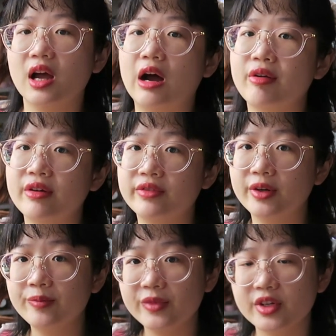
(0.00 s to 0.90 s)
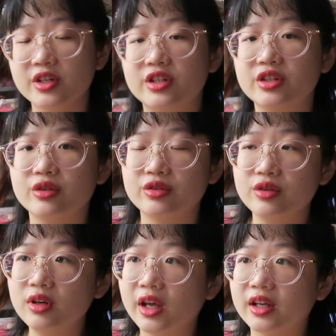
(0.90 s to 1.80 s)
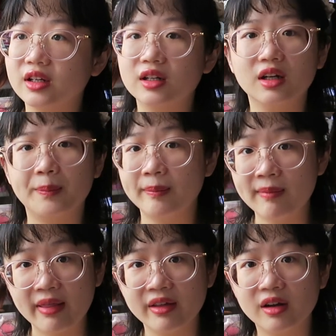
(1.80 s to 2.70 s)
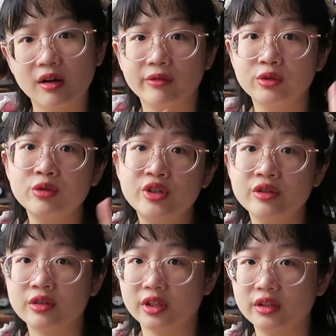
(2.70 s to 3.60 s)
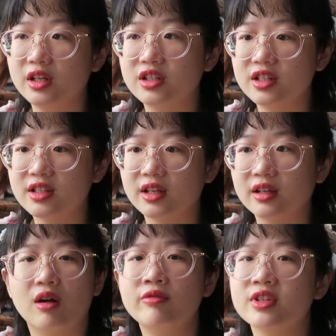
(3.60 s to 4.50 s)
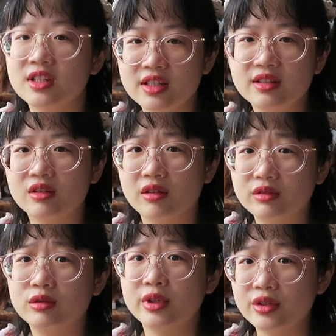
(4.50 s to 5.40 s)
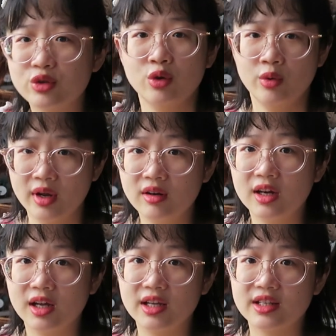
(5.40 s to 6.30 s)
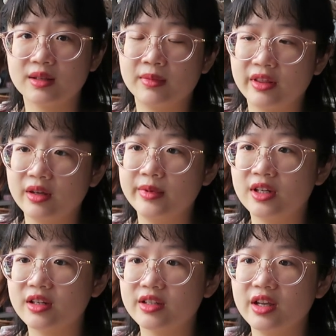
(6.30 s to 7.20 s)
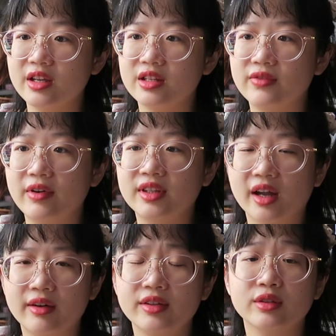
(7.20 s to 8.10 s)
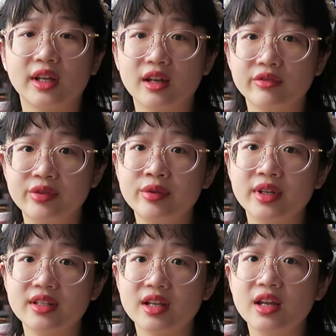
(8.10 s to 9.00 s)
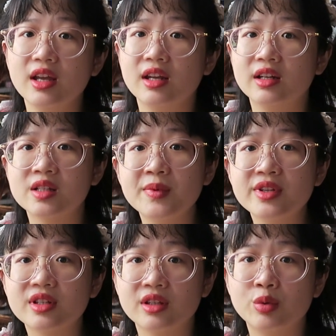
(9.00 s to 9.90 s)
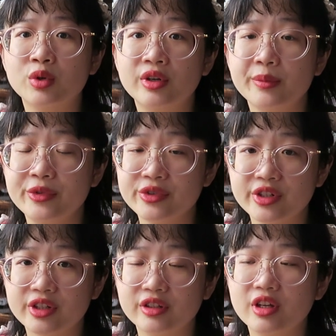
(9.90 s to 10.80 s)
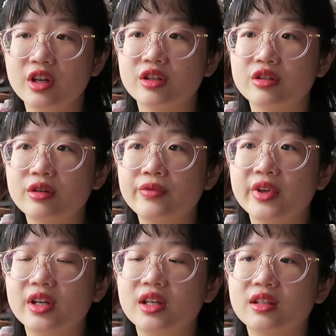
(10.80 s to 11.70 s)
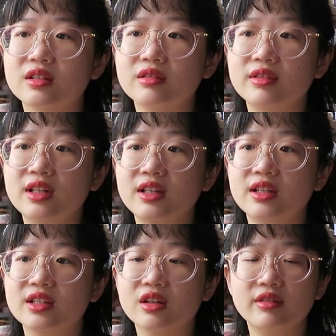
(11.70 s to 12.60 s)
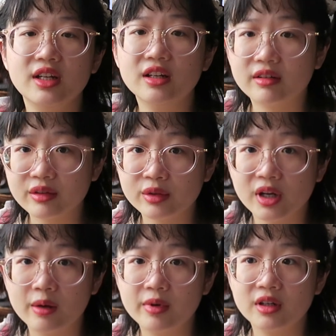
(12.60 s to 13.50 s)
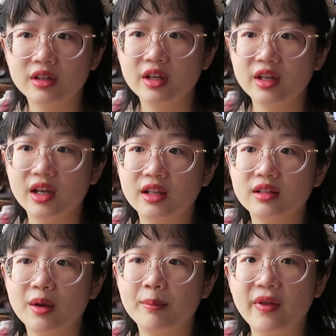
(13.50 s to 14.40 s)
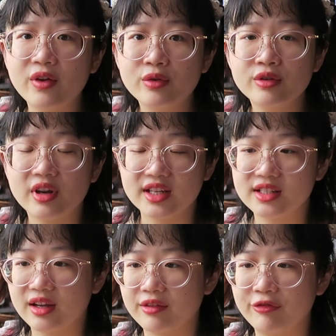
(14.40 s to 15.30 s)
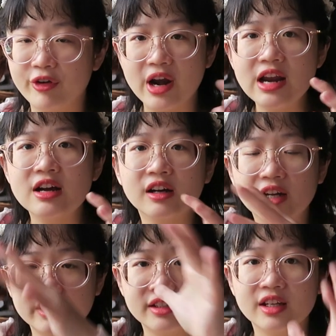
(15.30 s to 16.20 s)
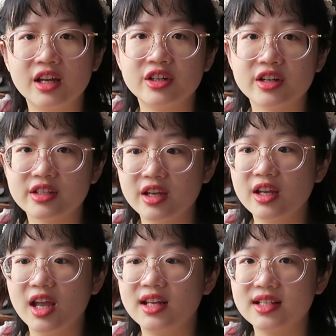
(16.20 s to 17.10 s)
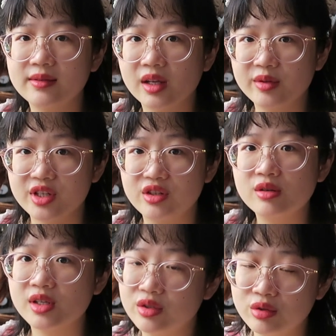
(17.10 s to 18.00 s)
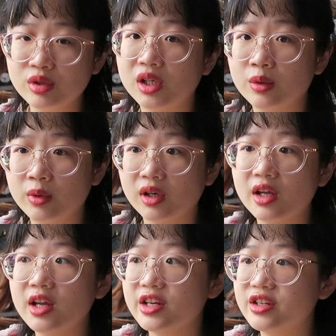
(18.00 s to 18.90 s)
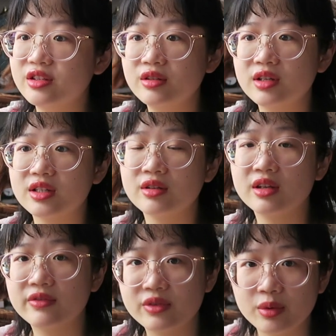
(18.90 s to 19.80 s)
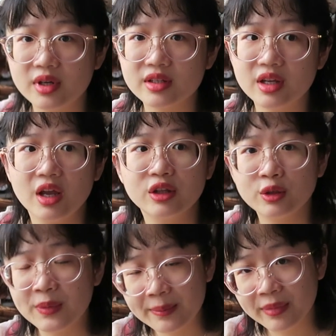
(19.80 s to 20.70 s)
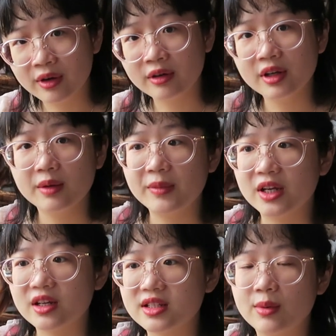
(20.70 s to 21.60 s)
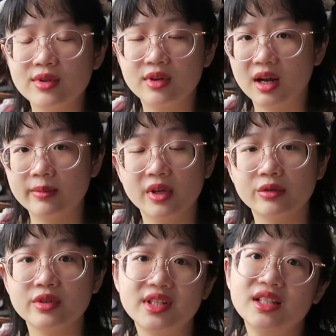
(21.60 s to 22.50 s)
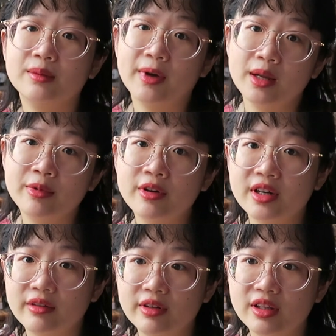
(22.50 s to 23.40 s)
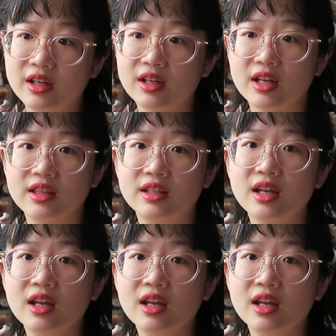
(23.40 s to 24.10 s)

However, she's also like a mother of 2 children, and she's like obviously not doing so well lah as a mother, because it's very tiring to take care of 2 kids, and her husband is a touring musician, so he's not really around to help her, and motherhood like fraying her at the edges. At the same time, she still wants to do her work, and she still has to give tours to people because they want to come down to see the Bible and everything, and